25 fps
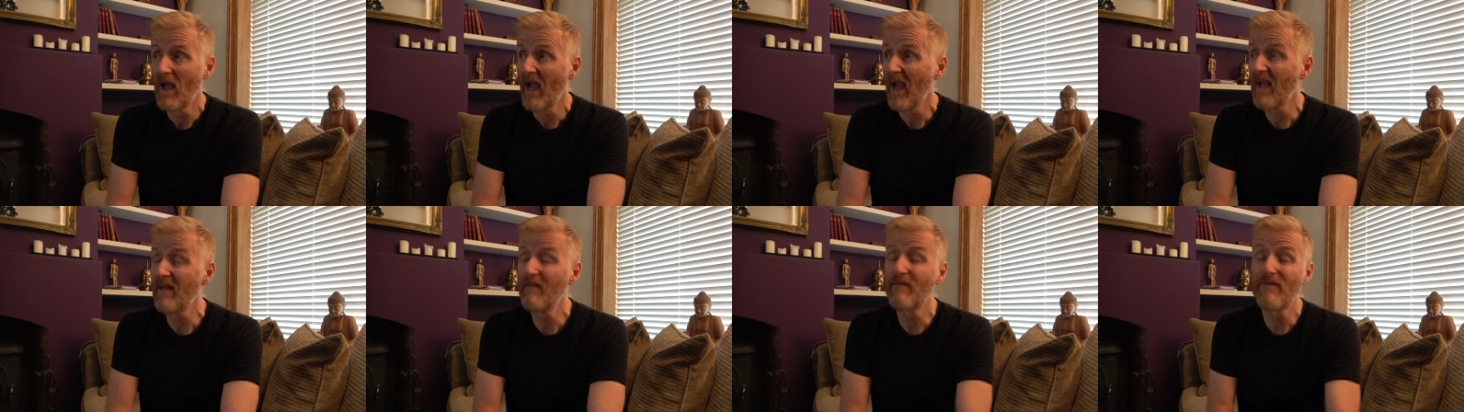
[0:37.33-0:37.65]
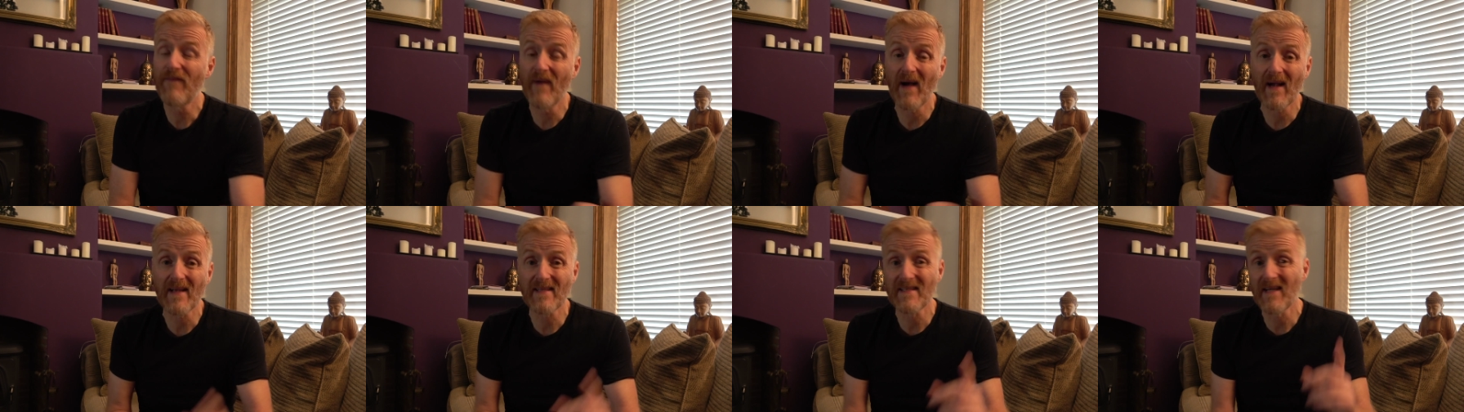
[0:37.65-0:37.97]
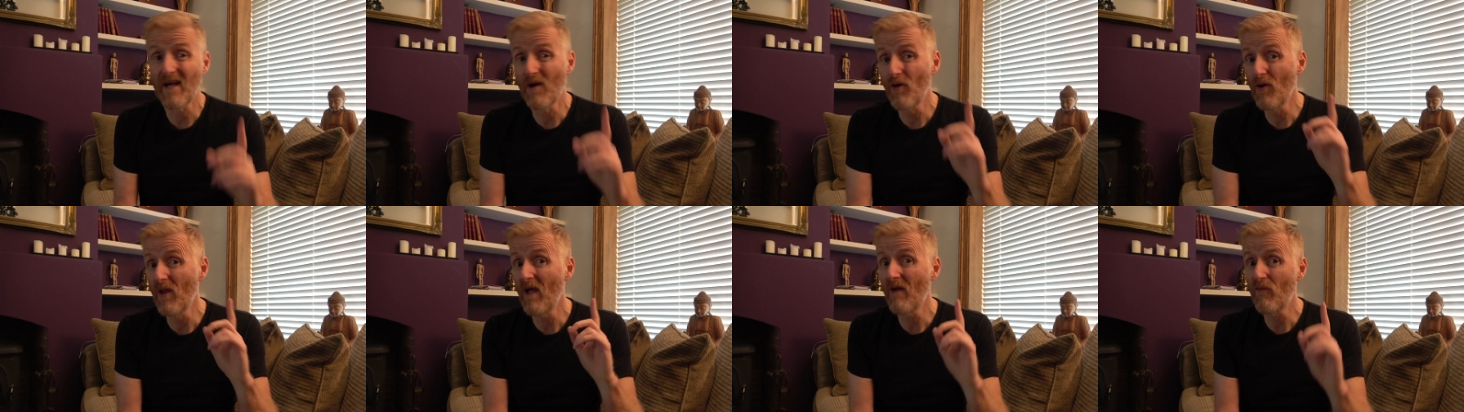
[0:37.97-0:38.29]
In fact,
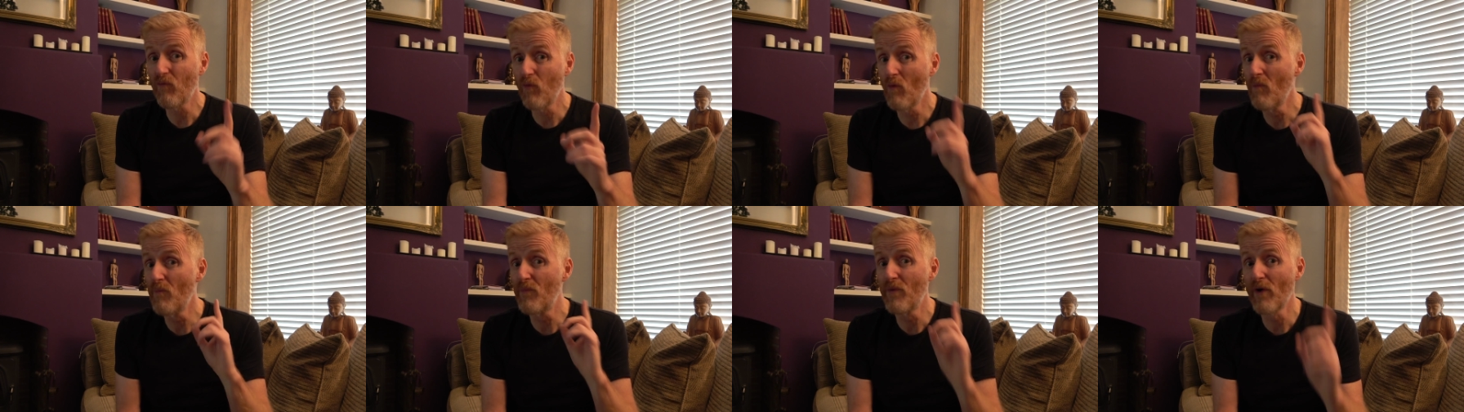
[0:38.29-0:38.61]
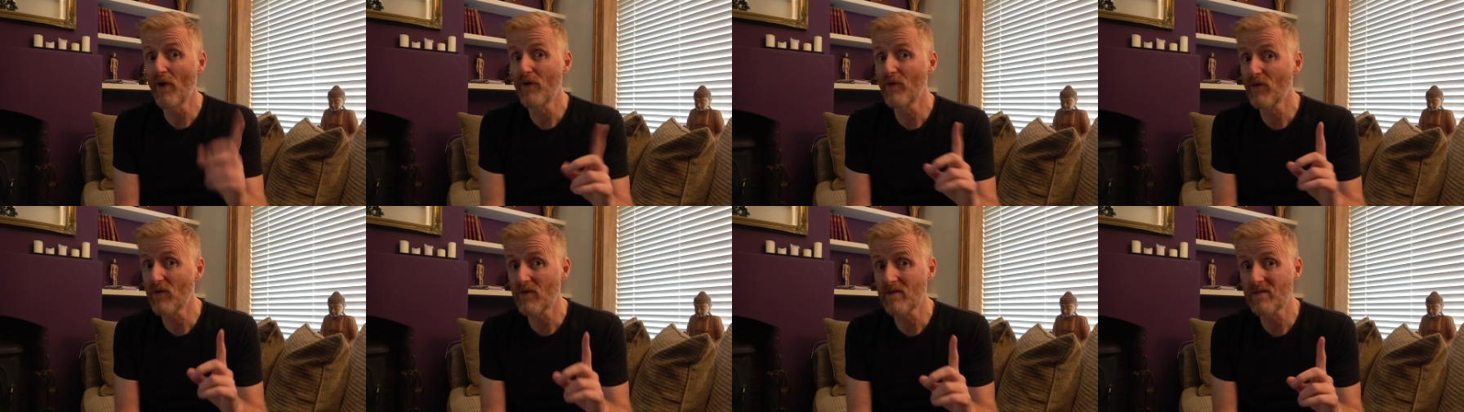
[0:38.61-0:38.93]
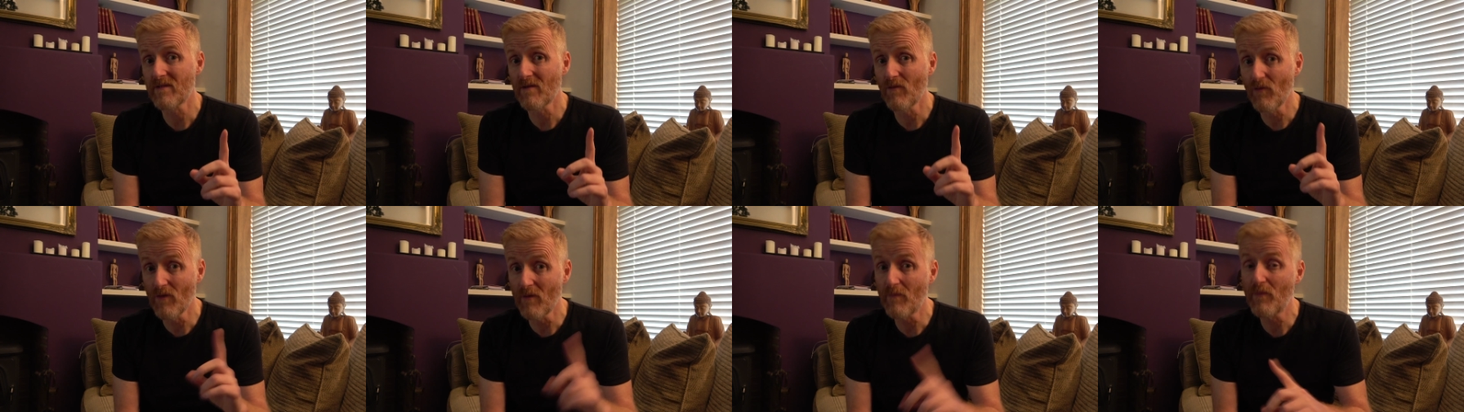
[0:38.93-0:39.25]
I only have one
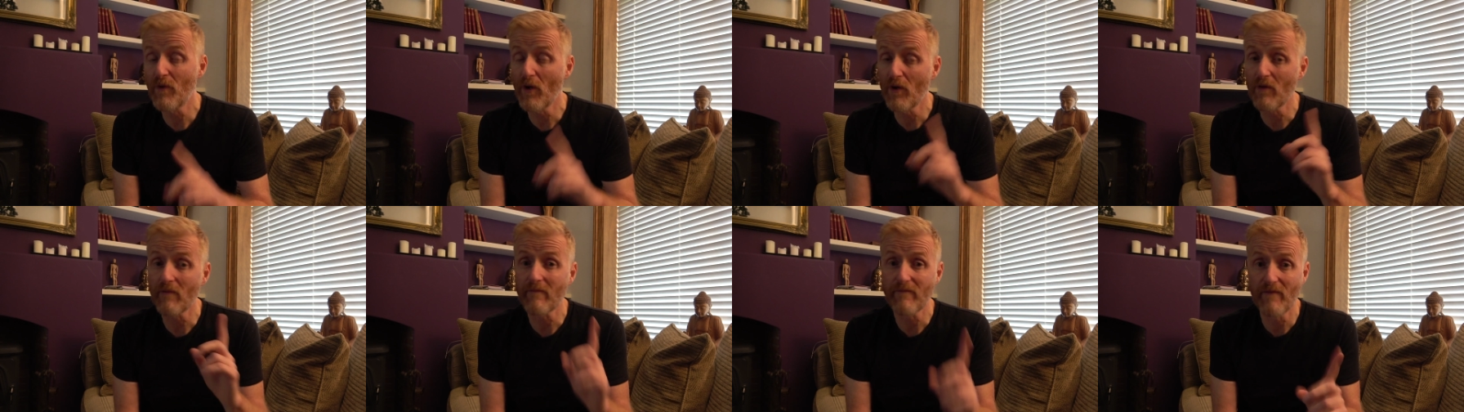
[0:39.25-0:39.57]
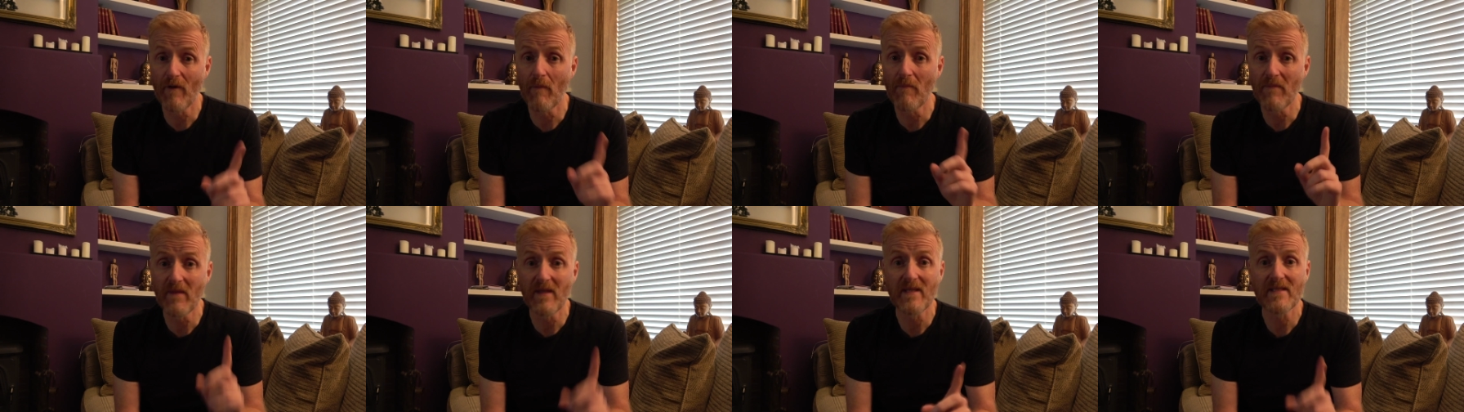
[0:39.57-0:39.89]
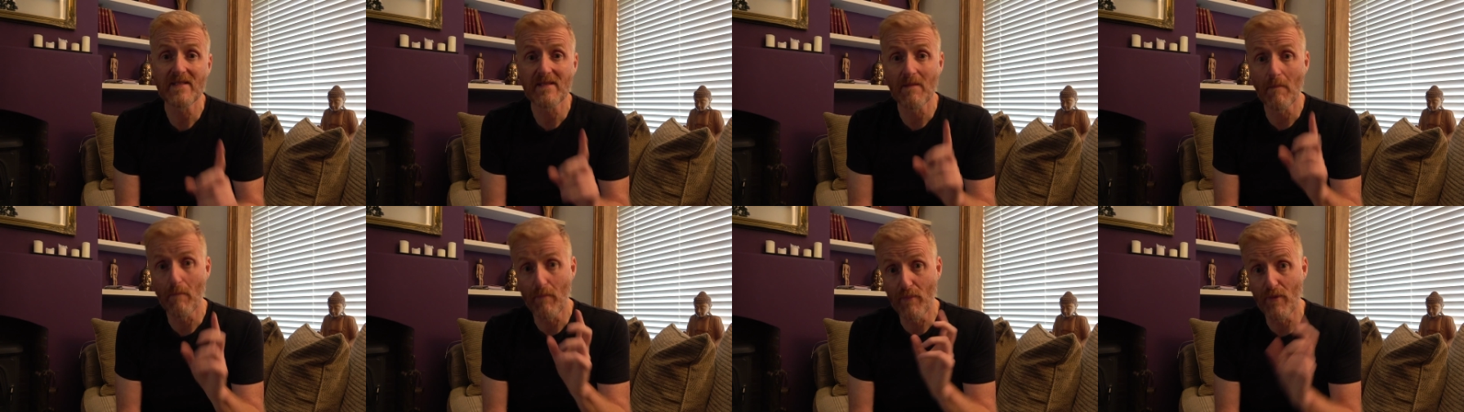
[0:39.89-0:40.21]
other product from
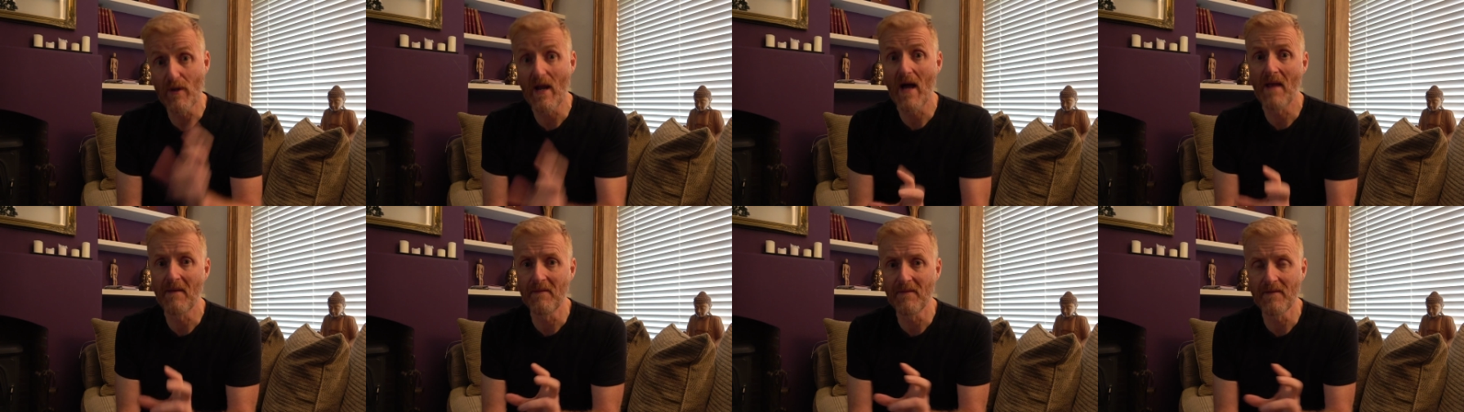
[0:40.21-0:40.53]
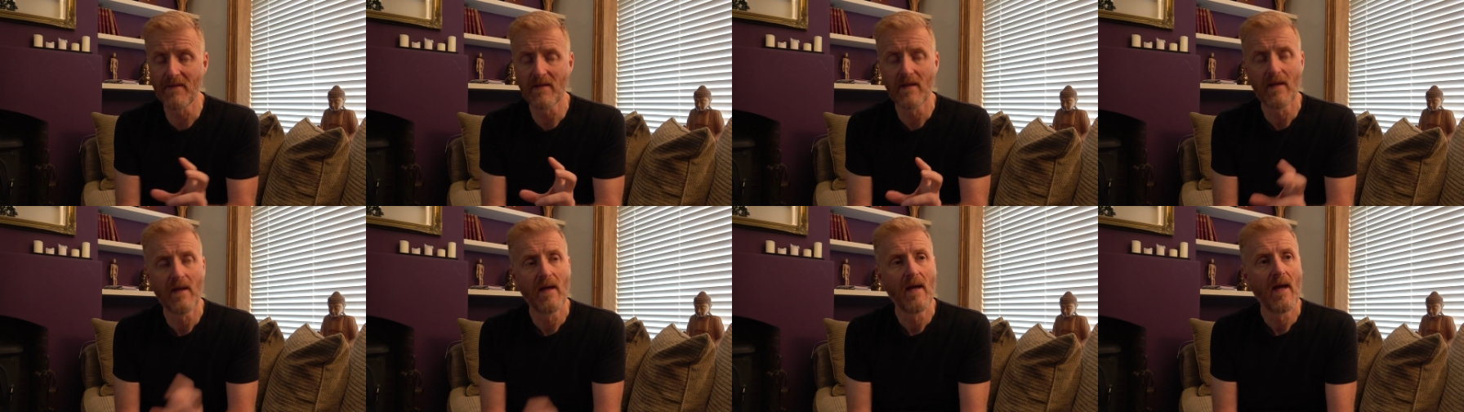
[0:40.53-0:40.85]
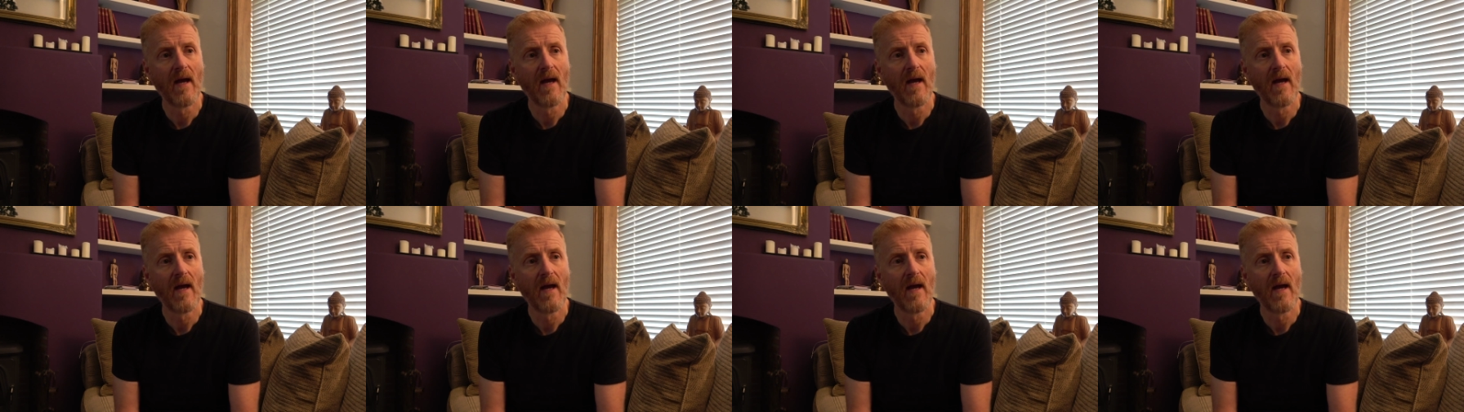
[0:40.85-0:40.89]
this brand,